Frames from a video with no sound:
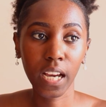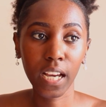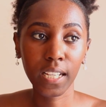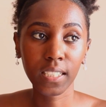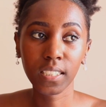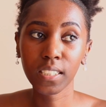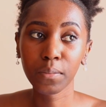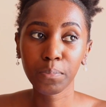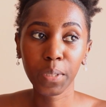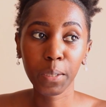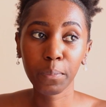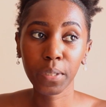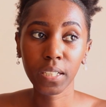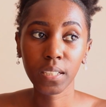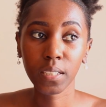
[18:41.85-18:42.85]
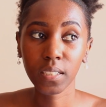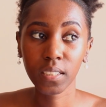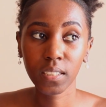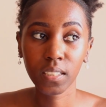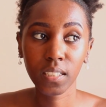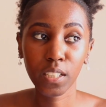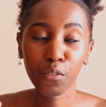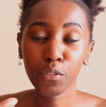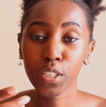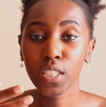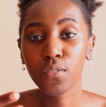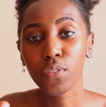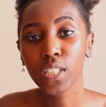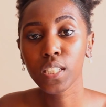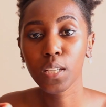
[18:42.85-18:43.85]
and maybe if
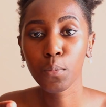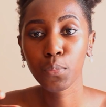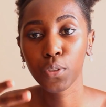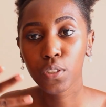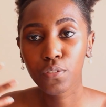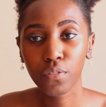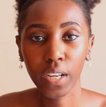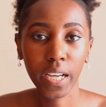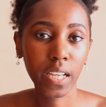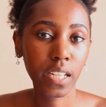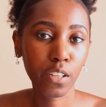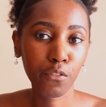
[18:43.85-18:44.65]
it's fixable, fine.